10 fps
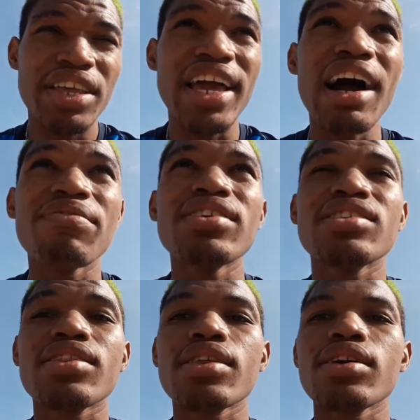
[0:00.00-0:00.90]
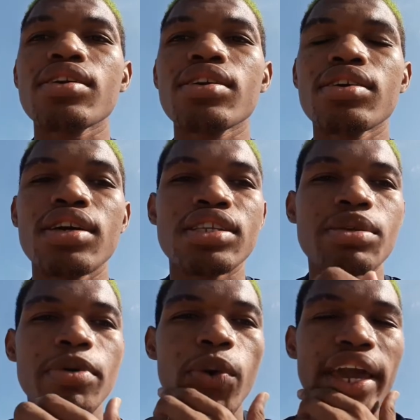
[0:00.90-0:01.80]
you have this thing, you
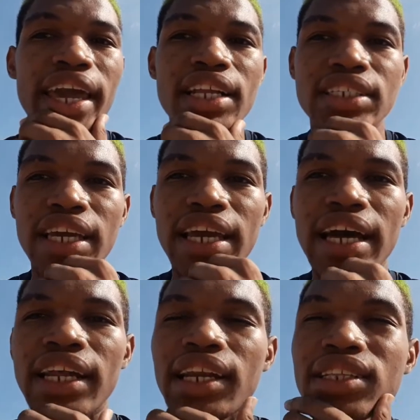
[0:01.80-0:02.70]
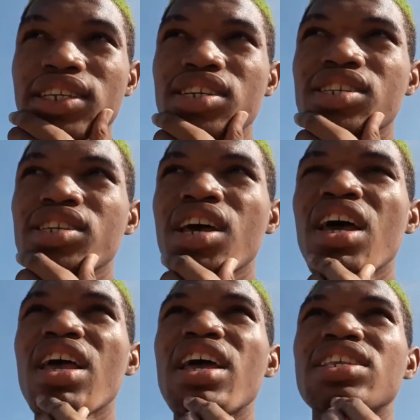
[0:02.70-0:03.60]
see me, where you can check your analytics.
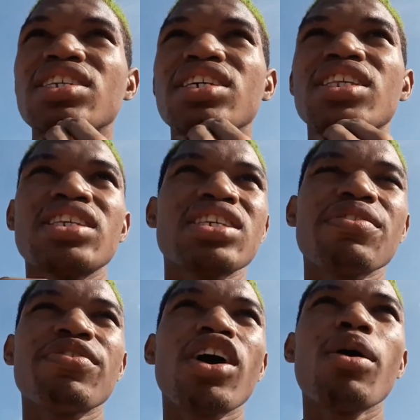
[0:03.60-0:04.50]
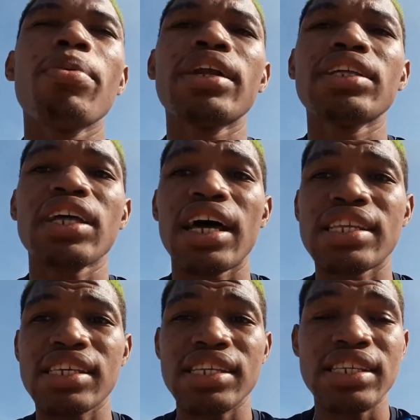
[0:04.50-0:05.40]
You see, if you go up on it
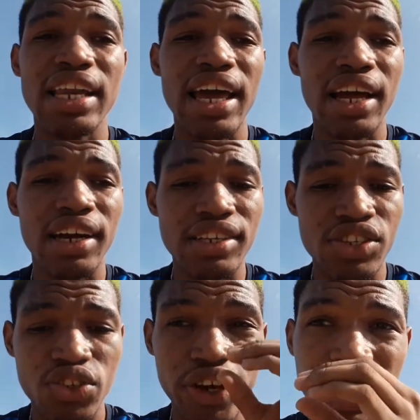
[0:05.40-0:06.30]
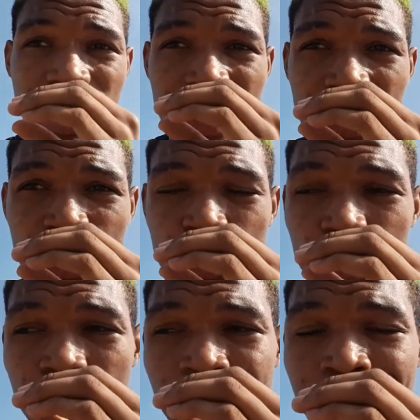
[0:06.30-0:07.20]
and you see it's like a straight line I go
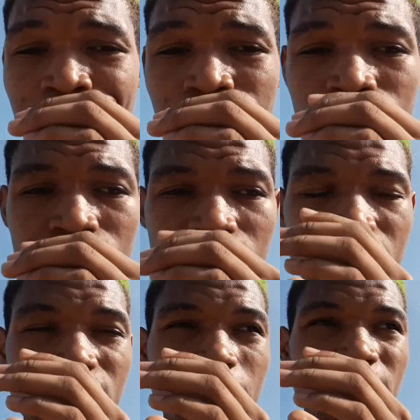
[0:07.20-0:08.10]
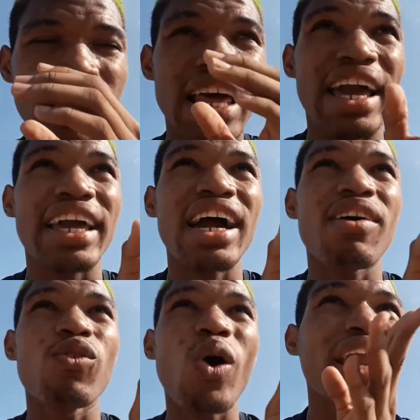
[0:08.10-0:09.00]
through, you see me? Like you
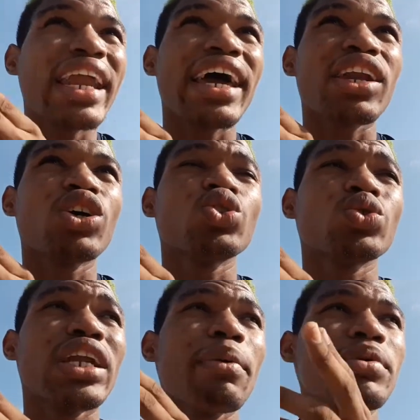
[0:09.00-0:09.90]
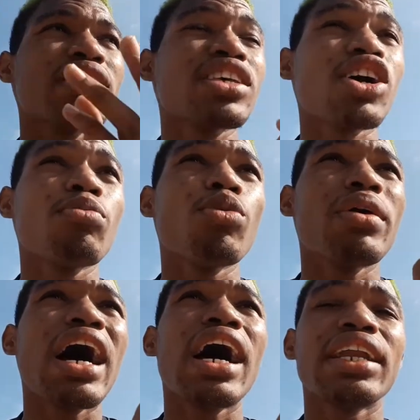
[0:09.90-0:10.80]
have one line go through, that means you boom
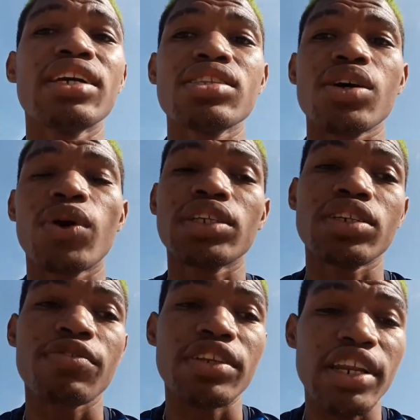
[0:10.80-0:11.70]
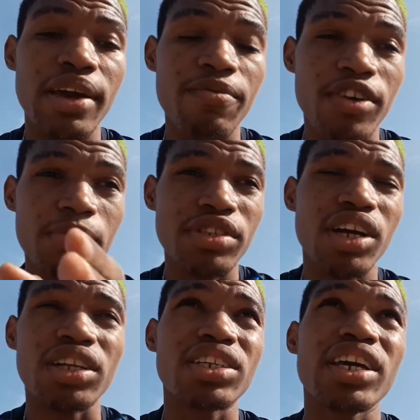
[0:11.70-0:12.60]
your audience or watch your video them from
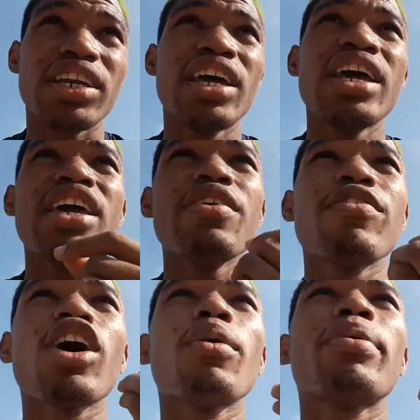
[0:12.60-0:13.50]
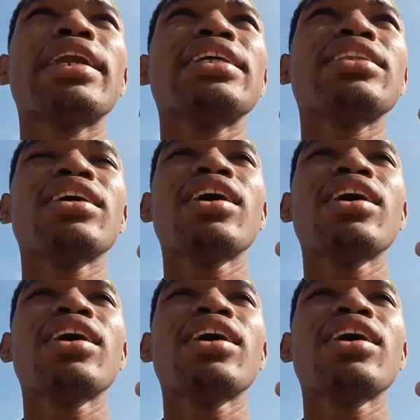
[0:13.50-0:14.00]
start to end. If you go up on it